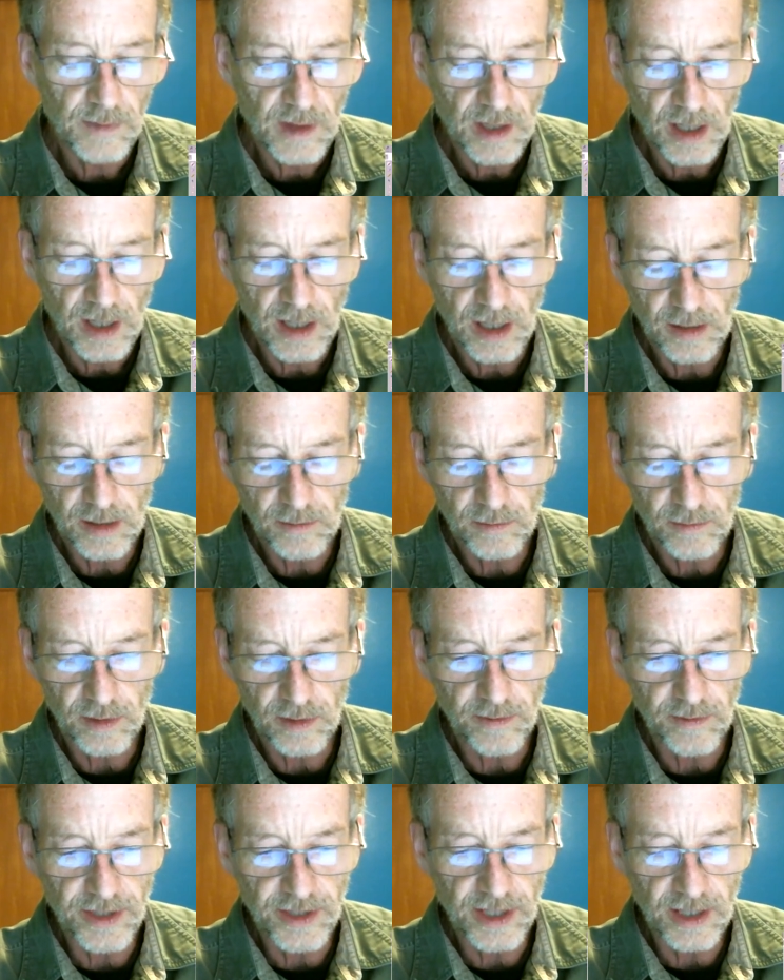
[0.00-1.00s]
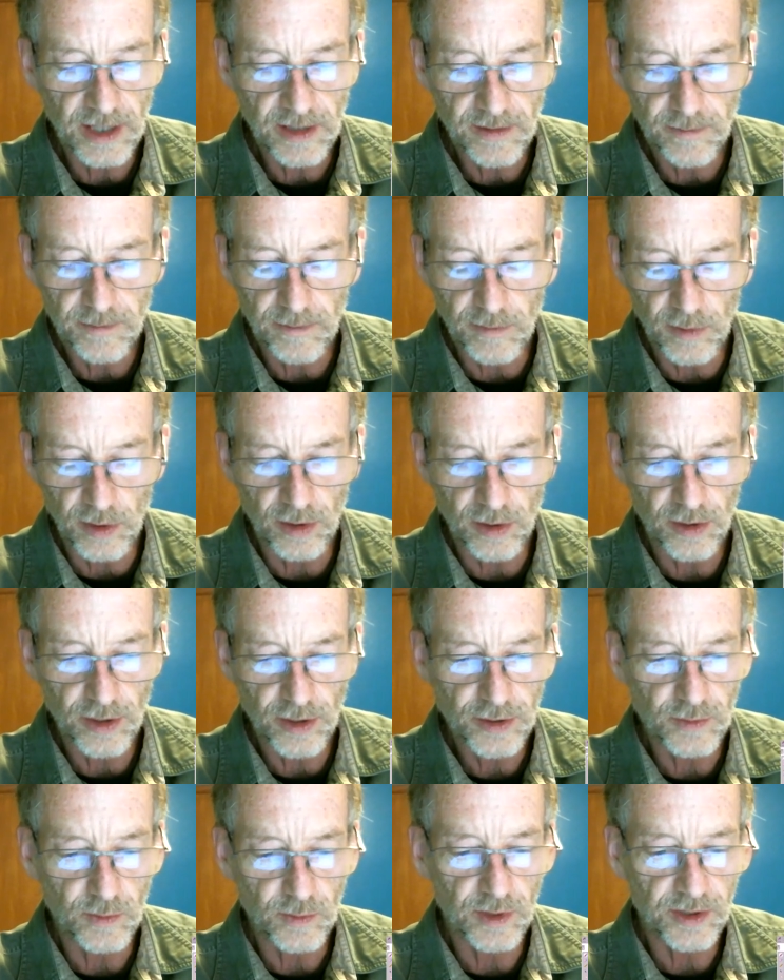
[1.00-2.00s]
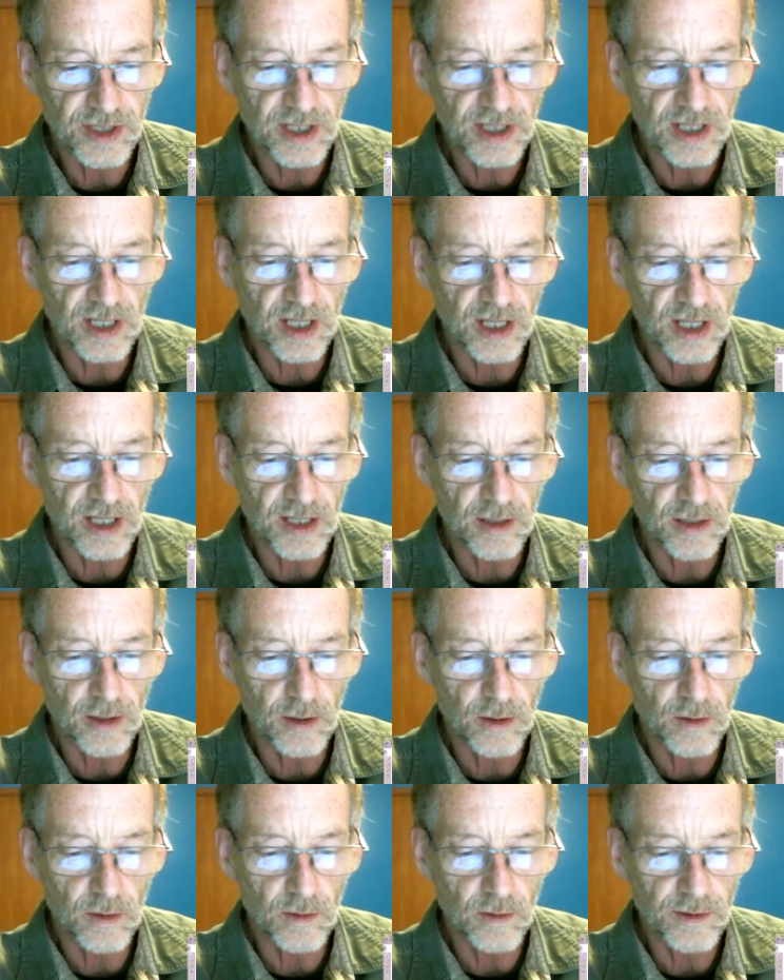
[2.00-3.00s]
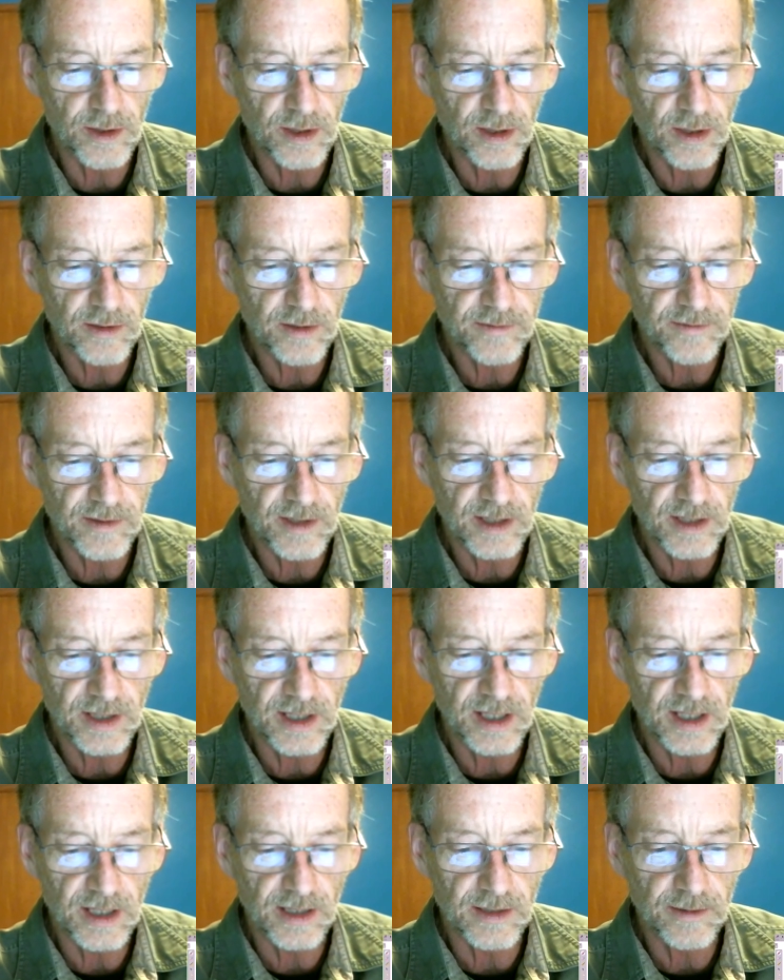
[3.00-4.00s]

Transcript: and will then merge with the IO nerve again.